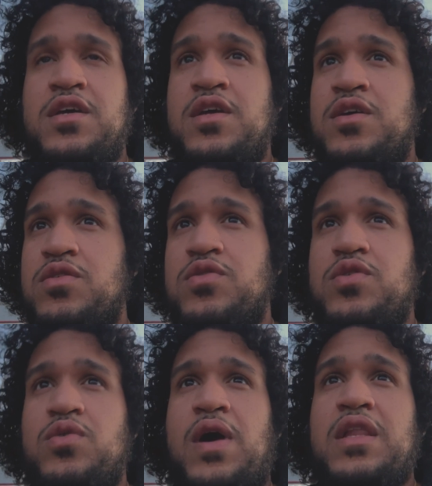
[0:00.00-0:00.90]
you know,
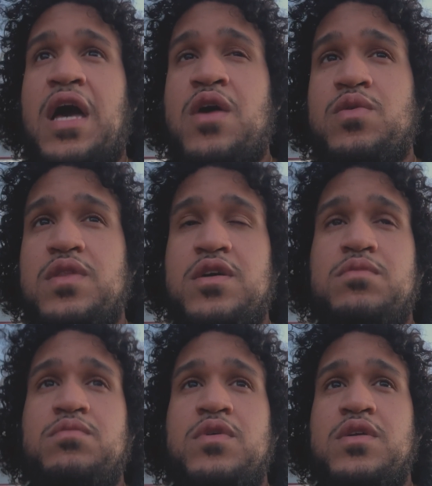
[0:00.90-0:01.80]
allowing them
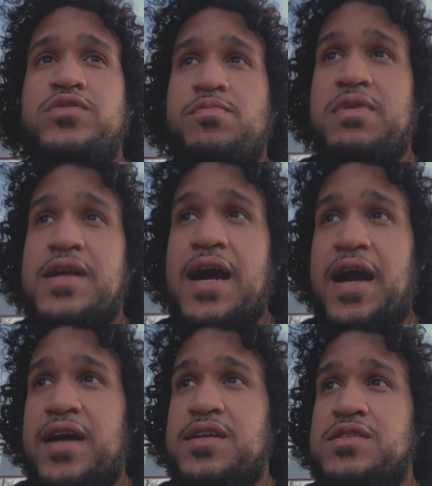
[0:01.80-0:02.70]
to be
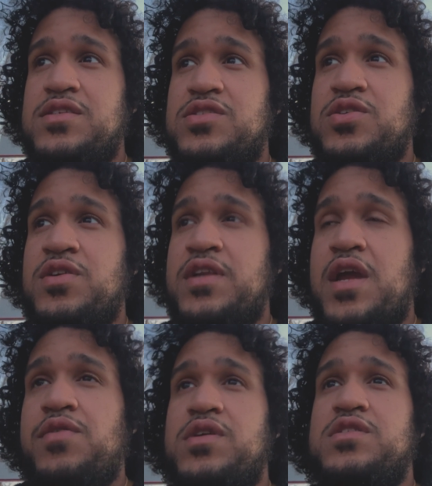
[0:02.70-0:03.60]
guides in certain
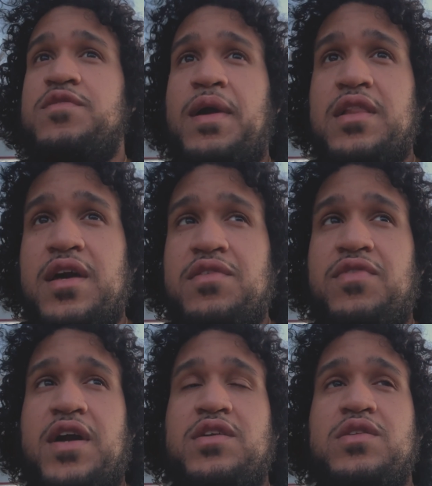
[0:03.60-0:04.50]
areas of my life
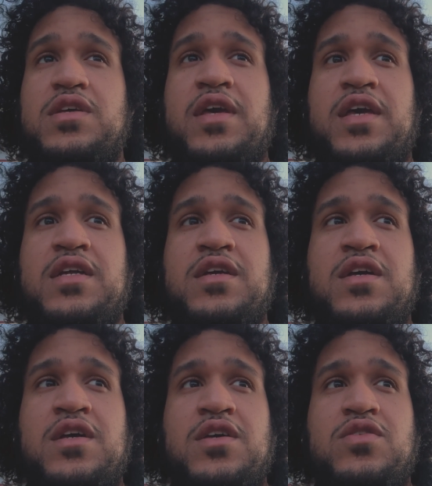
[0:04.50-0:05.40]
finally. And,
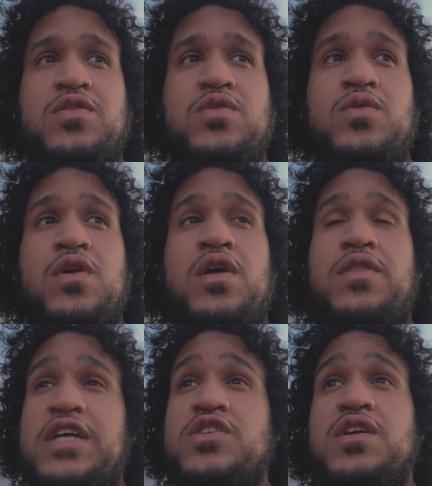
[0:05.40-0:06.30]
you know,
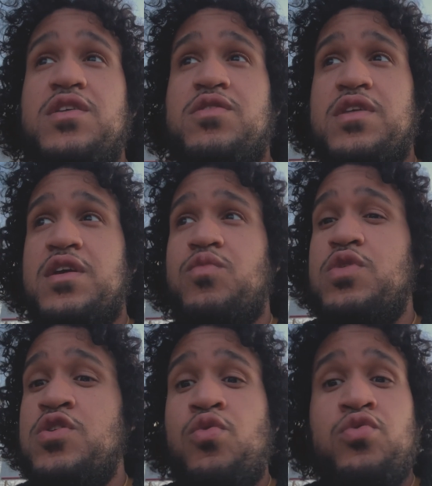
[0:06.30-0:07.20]
that's another thing. We
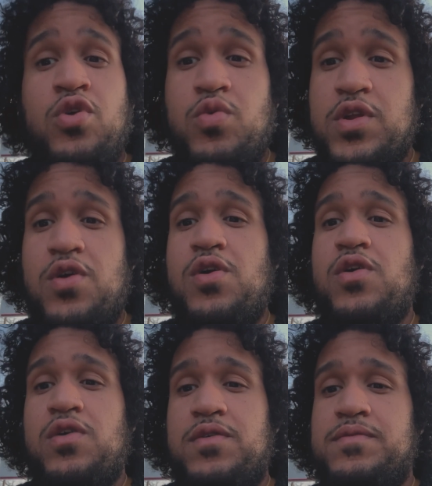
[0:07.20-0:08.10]
don't know it all.
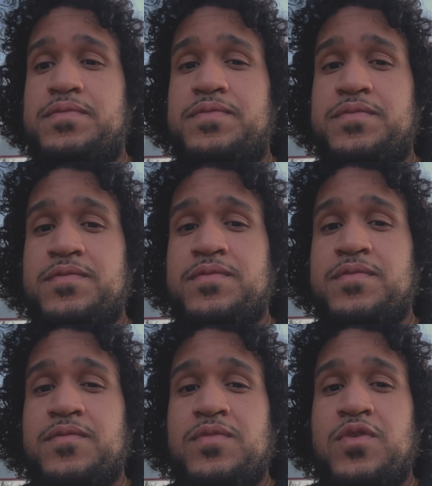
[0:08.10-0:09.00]

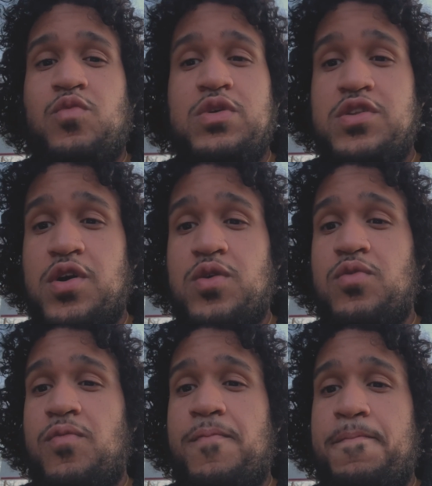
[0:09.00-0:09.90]
We don't.
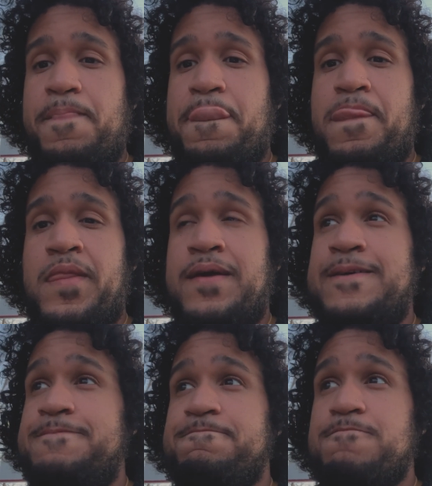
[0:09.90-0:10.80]

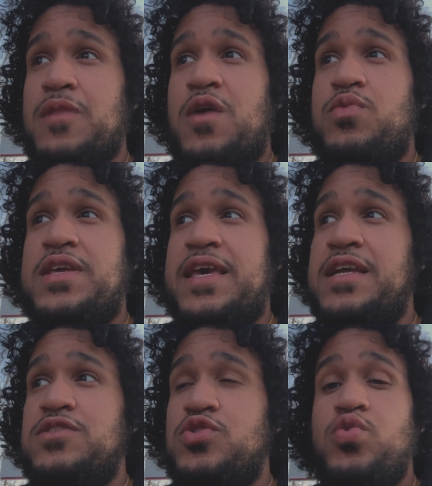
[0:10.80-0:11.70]
And we can't
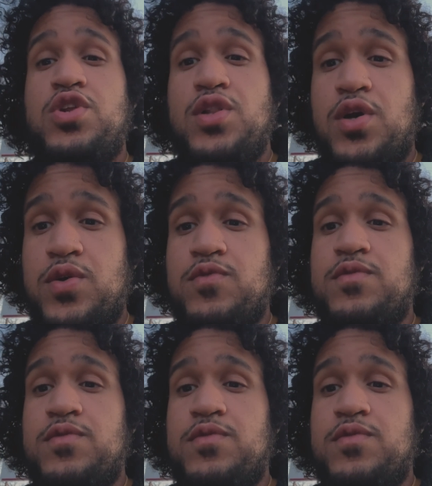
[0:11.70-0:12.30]
do it alone.